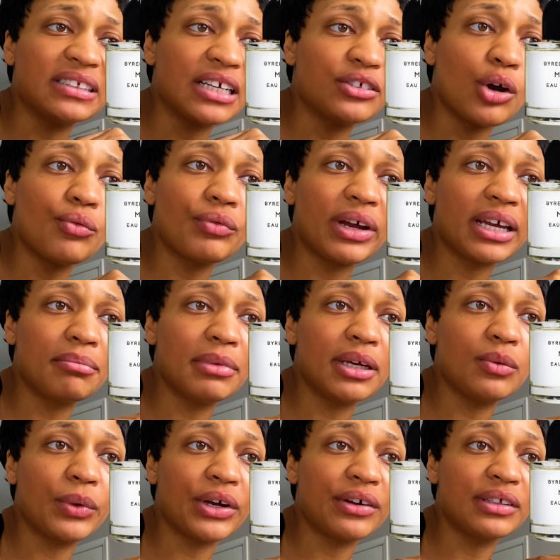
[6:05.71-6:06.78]
I don't
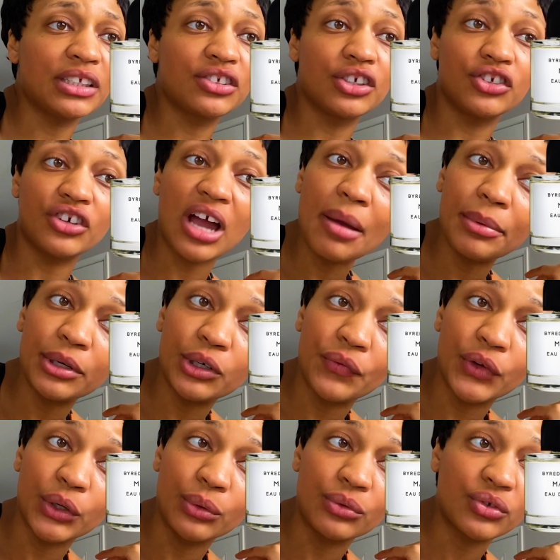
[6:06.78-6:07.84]
recommend wearing this to job
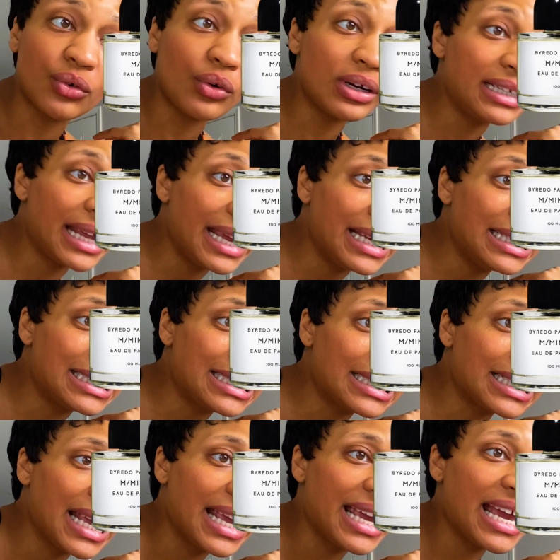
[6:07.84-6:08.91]
interviews or dates
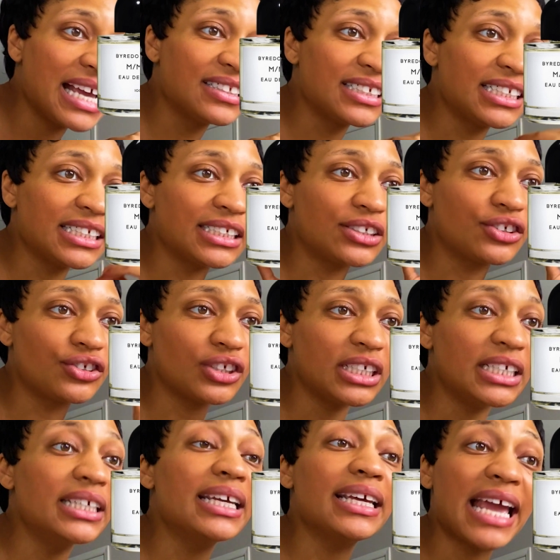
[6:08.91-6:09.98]
as it
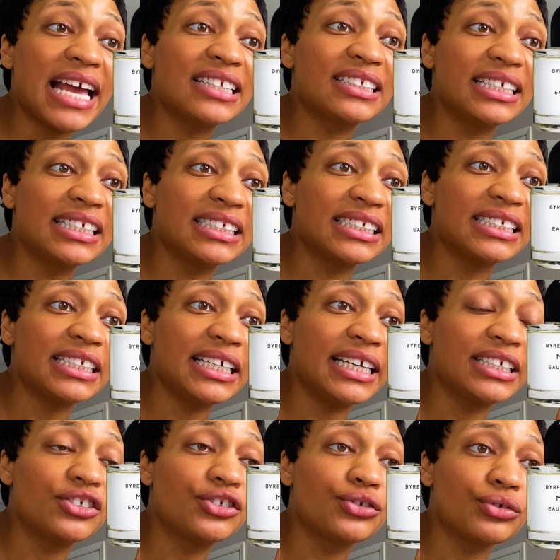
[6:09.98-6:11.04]
is an
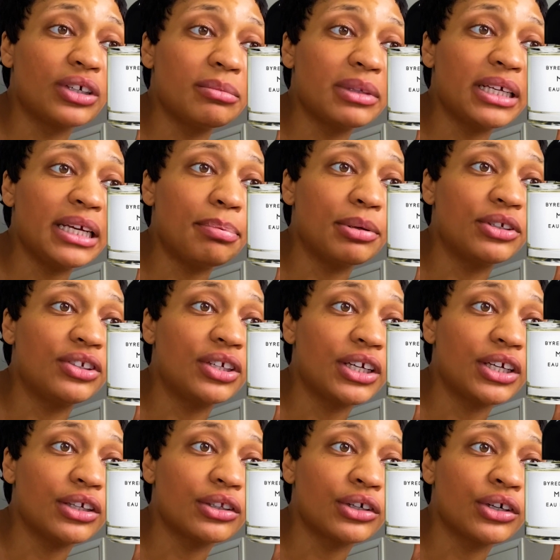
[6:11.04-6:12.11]
extremely
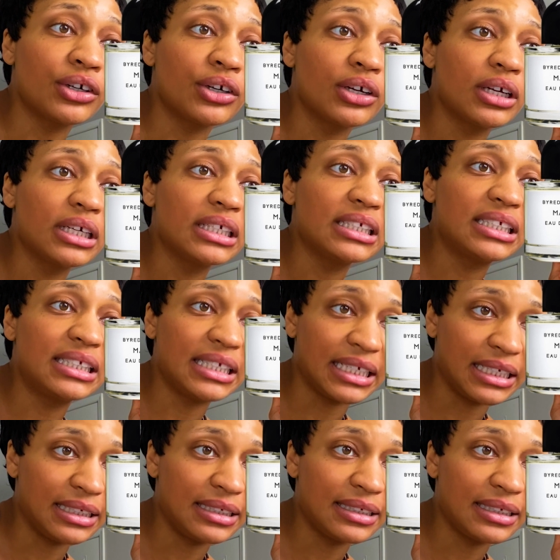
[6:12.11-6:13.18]
particular
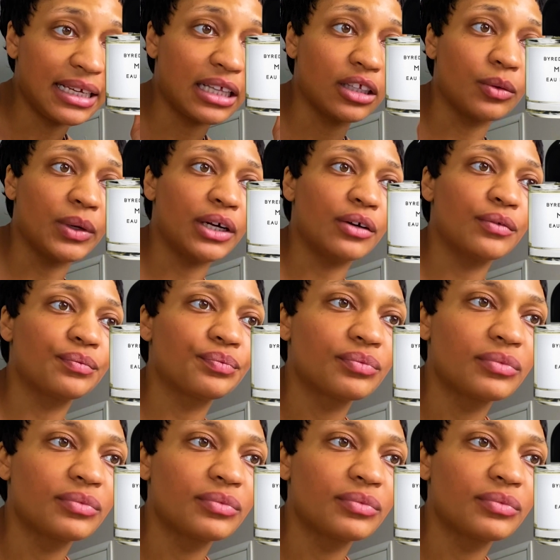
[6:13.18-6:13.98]
scent. LOL.